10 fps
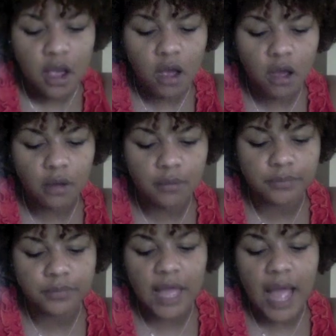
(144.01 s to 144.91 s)

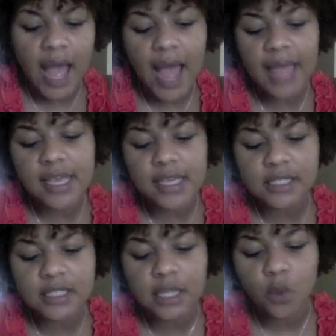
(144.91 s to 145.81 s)
the
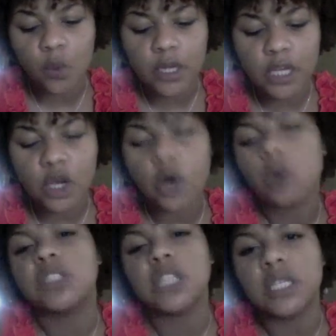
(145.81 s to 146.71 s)
highest winning
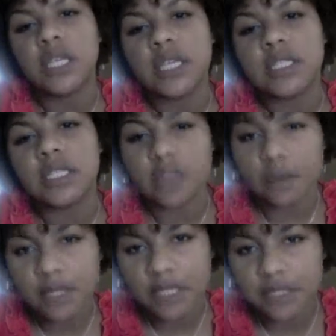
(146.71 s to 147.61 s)
coach in the
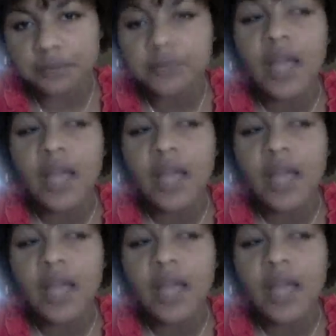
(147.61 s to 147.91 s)
NCAA.